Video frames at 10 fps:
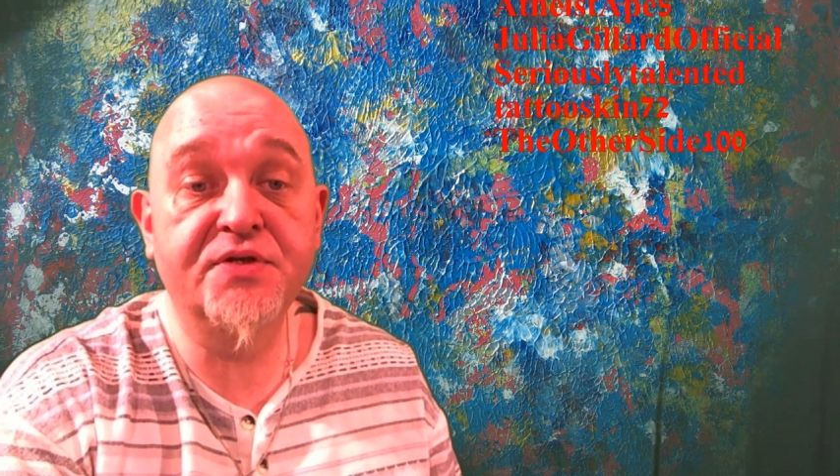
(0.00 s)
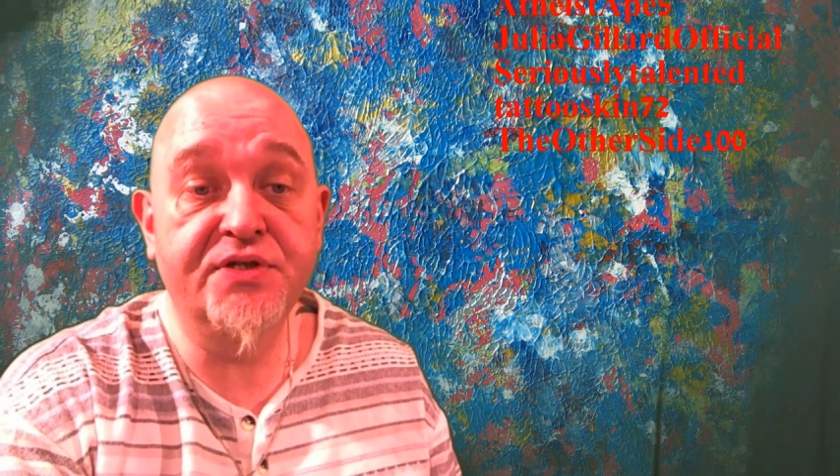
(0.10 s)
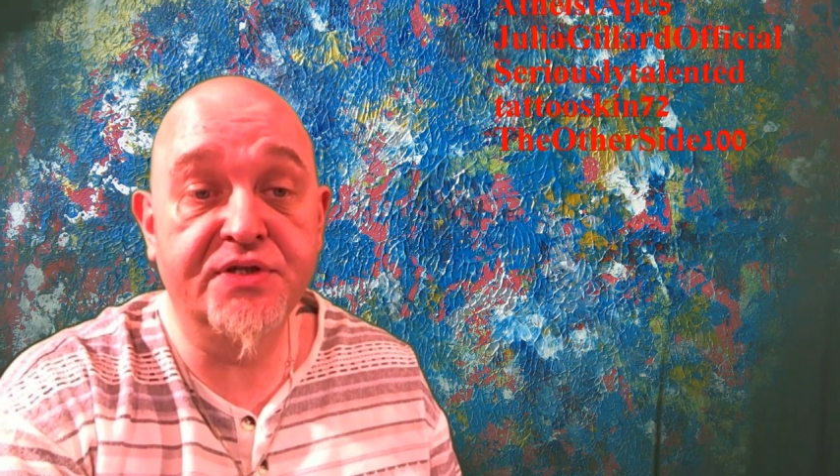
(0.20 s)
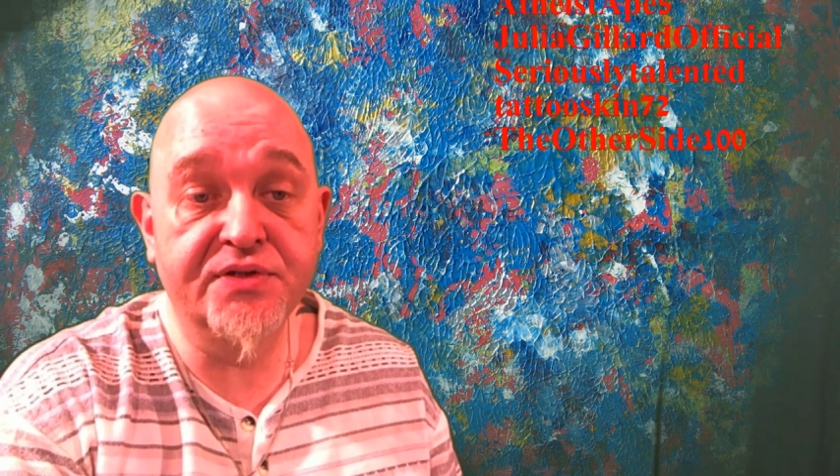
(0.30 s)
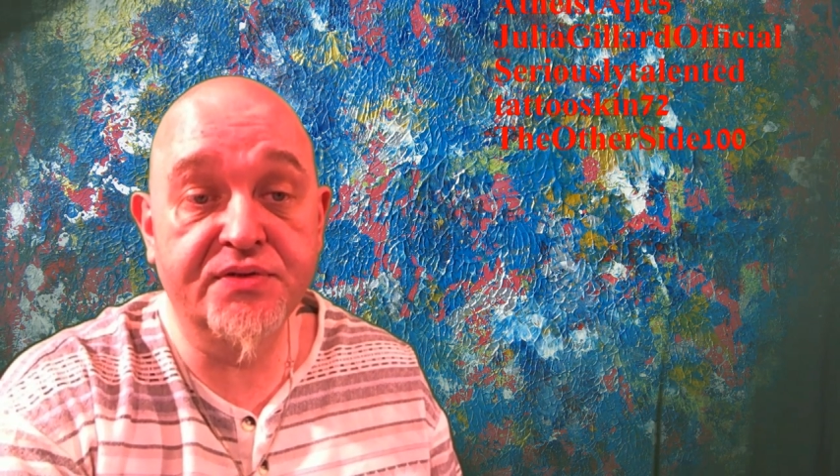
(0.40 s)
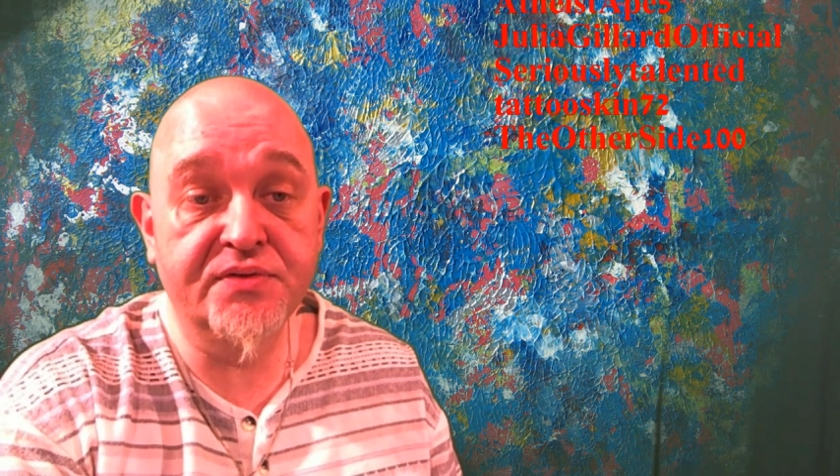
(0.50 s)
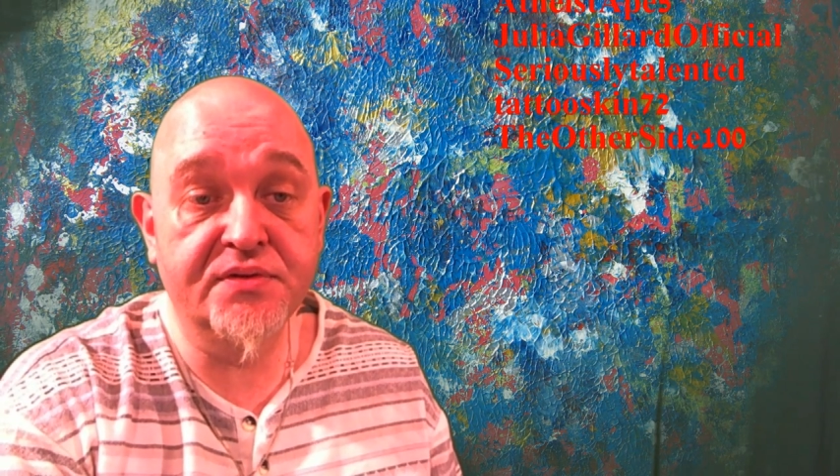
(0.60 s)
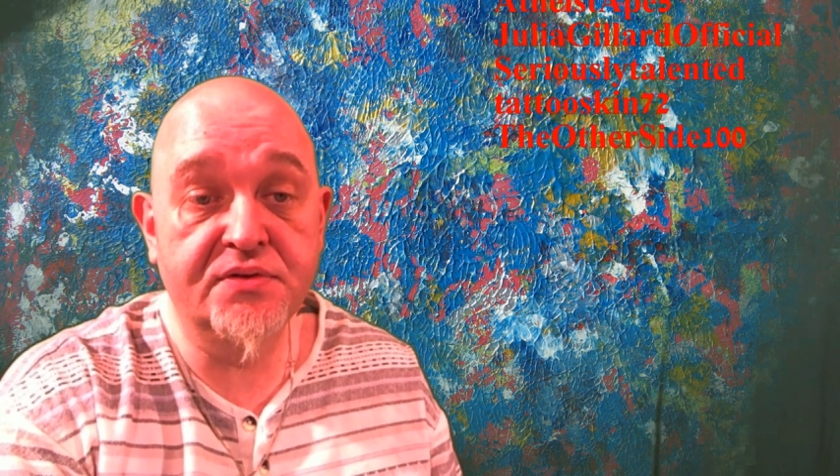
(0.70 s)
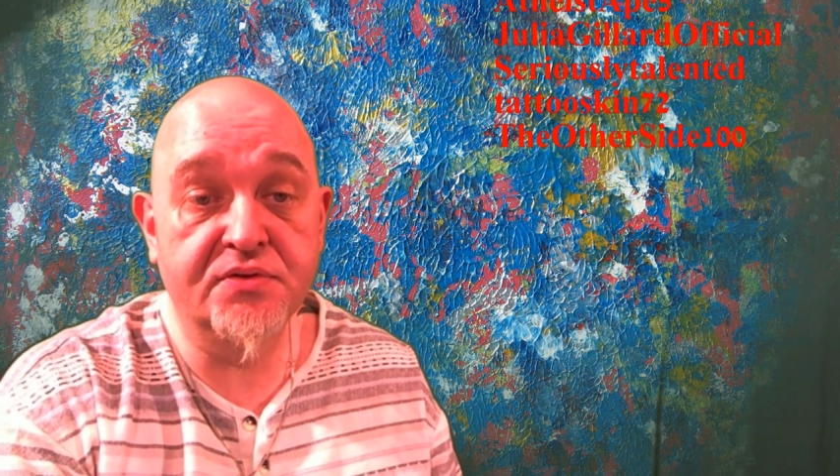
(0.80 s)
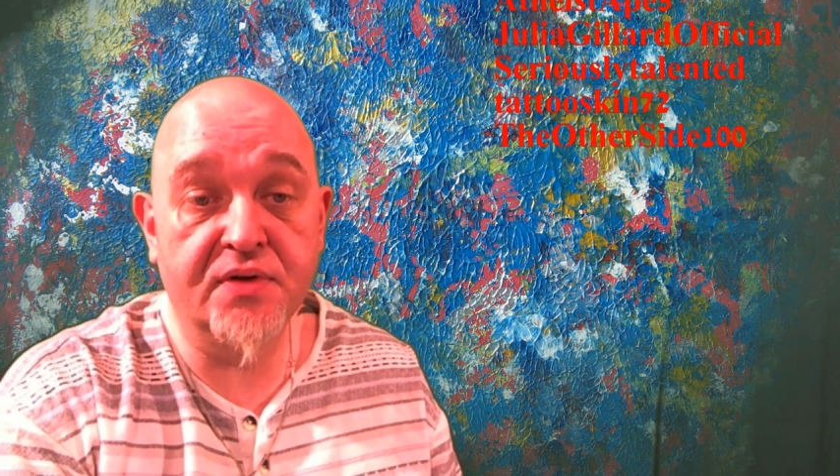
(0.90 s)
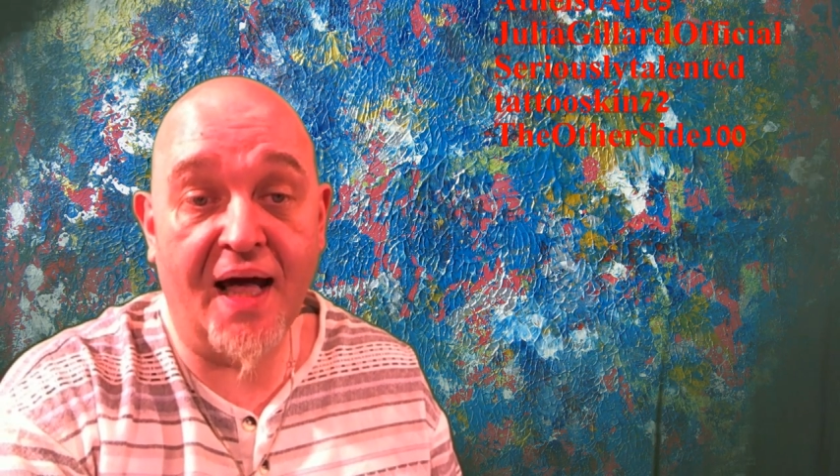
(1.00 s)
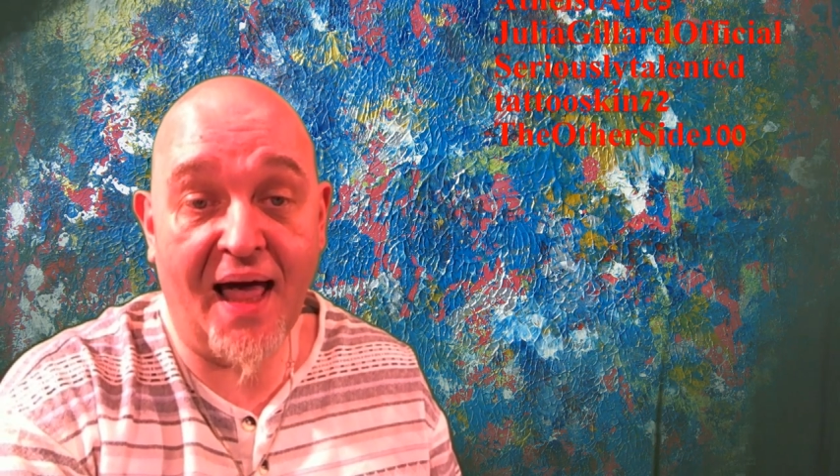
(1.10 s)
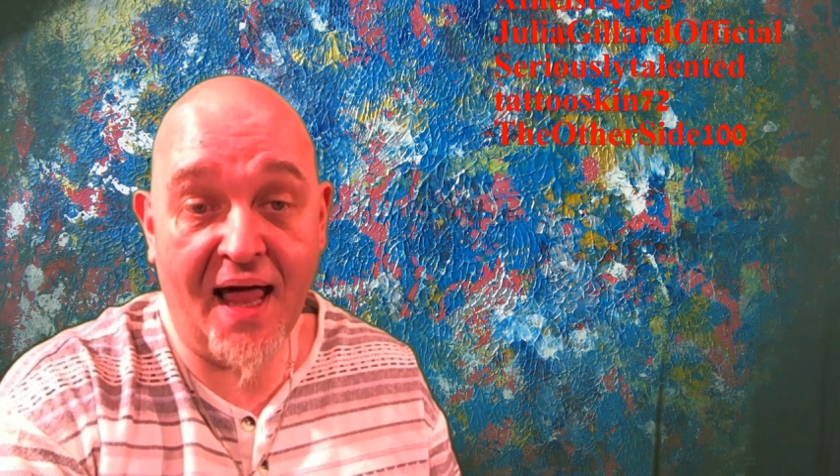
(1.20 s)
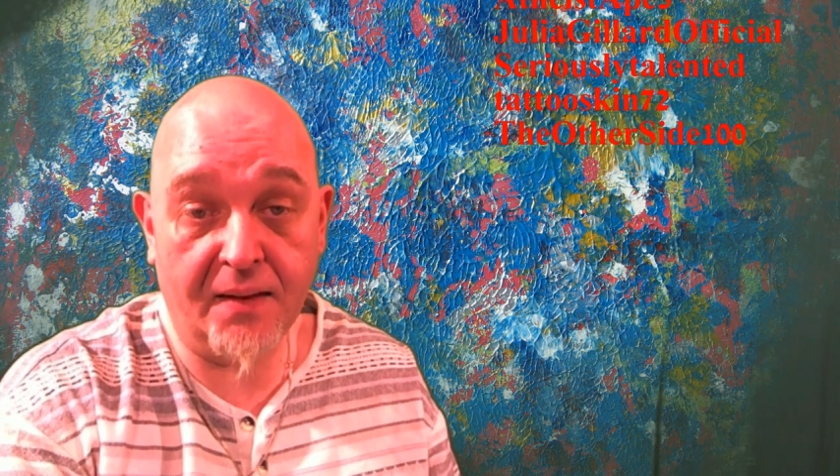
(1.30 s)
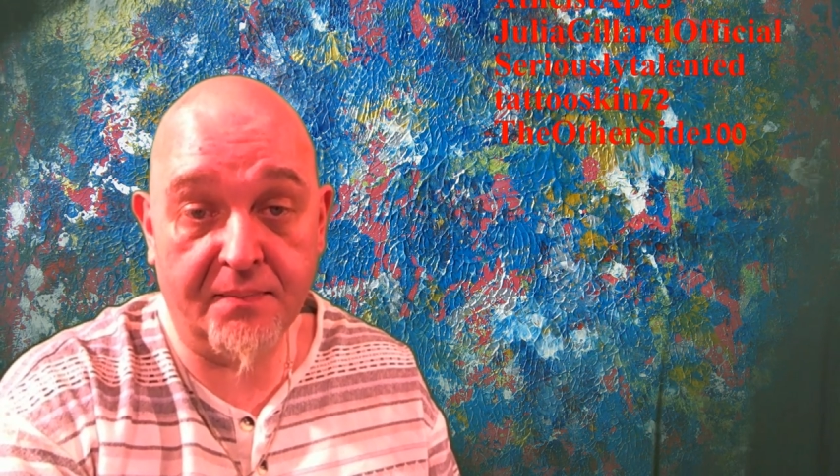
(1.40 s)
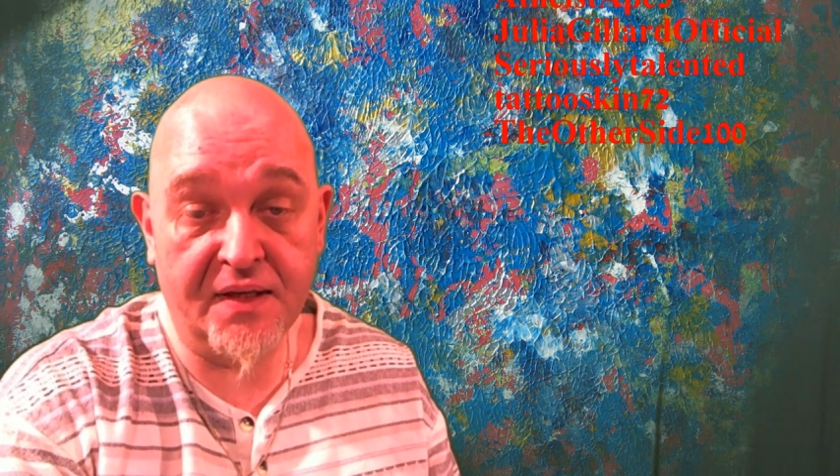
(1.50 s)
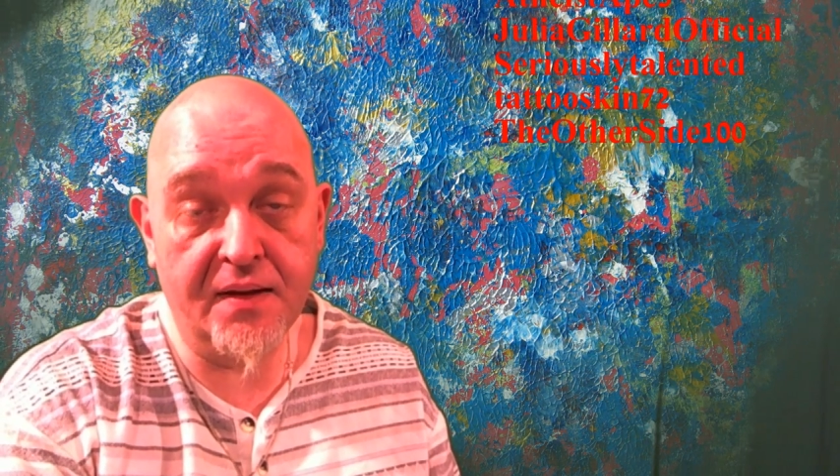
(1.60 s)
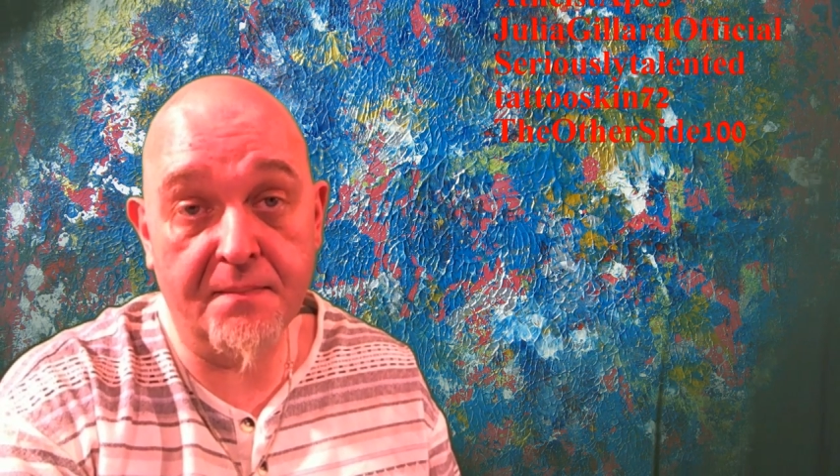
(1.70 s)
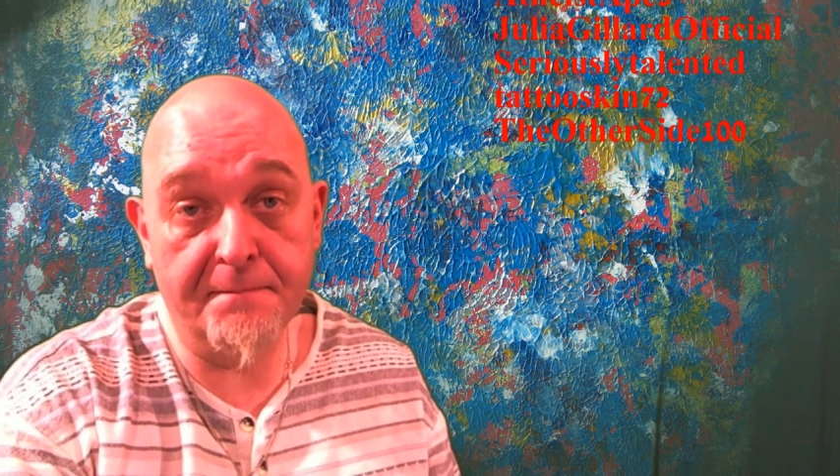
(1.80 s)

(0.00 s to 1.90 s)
you to help me